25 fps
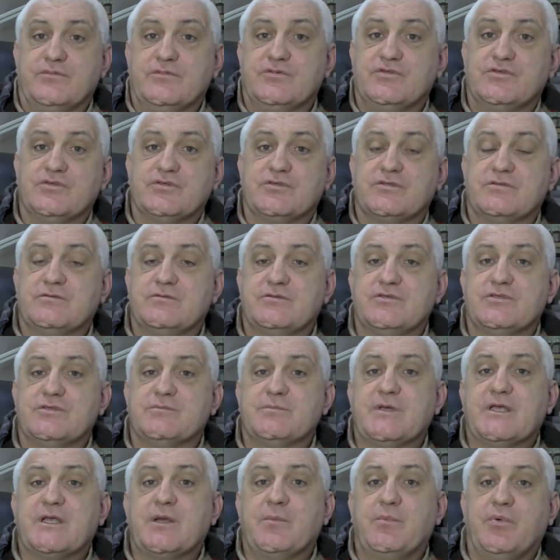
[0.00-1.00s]
just
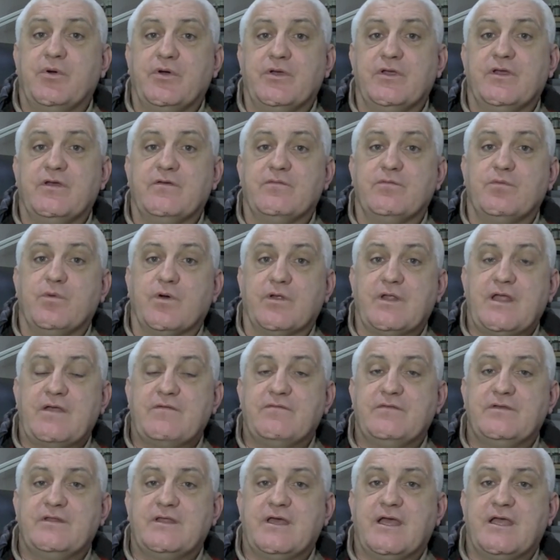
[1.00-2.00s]
make a point of what
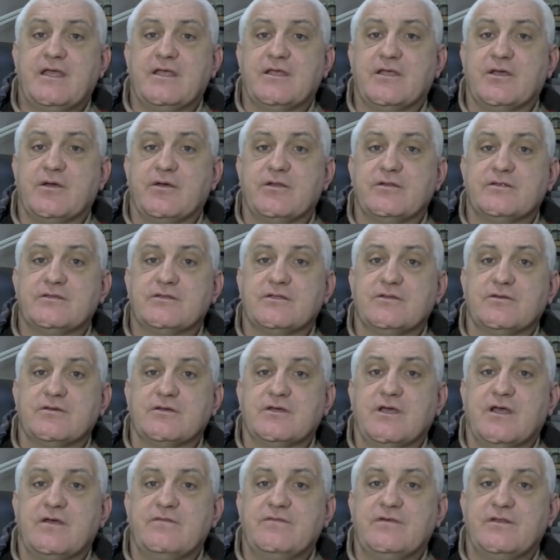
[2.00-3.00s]
every day going to look
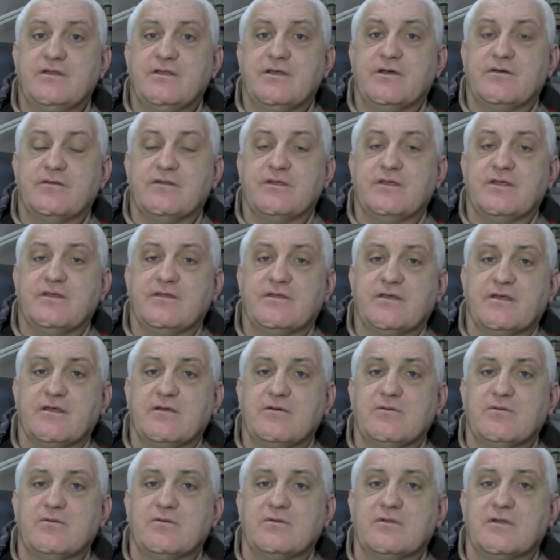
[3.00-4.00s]
at a video that you think,
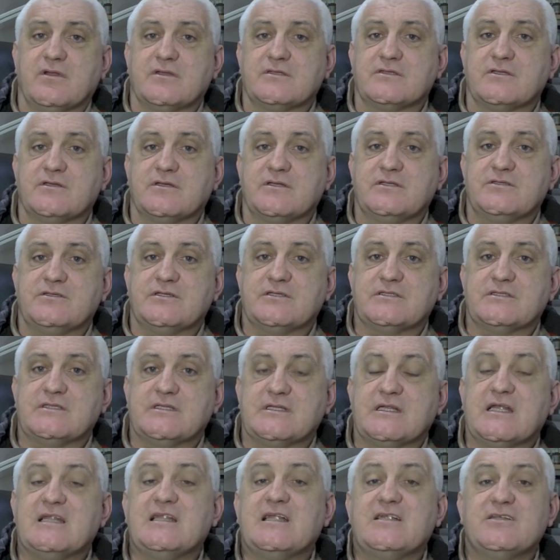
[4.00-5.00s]
oh, that's not
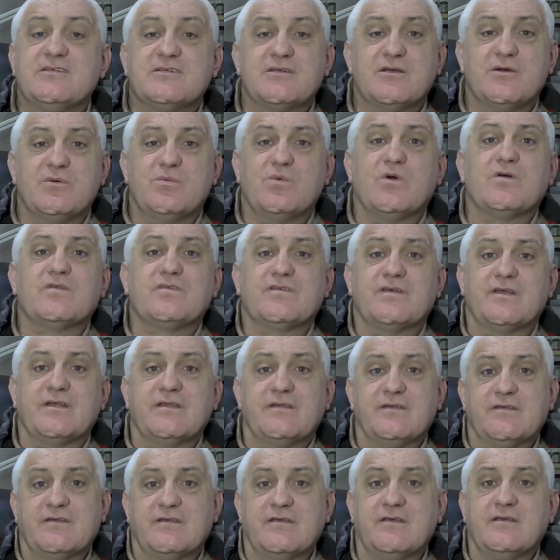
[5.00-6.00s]
interesting, and then just go and watch it
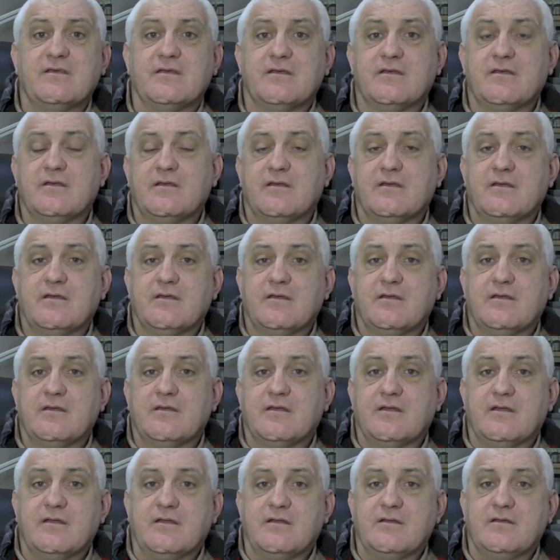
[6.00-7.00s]
and see.
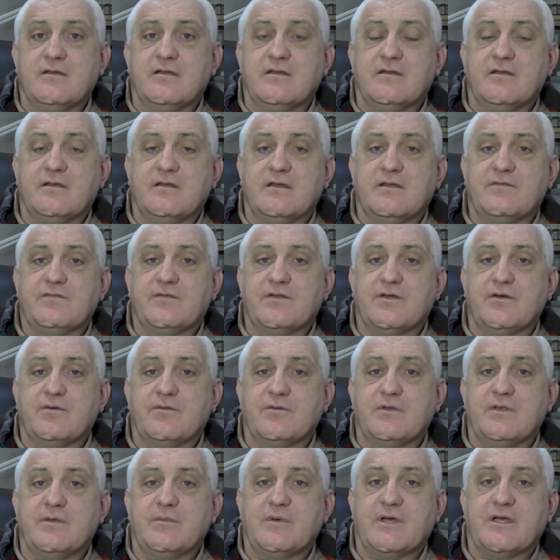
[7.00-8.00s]
And you never know,
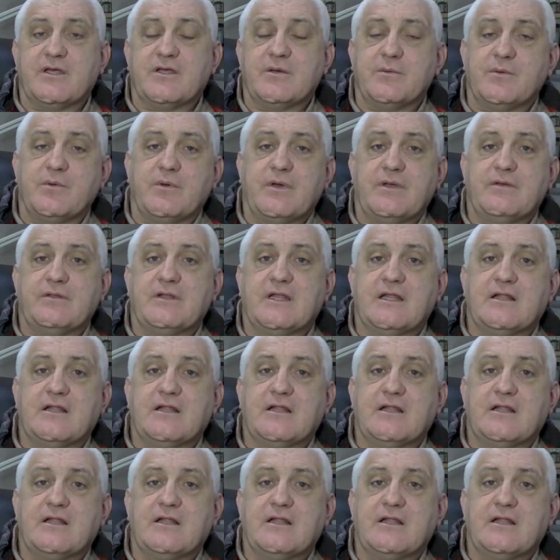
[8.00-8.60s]
you might come away with a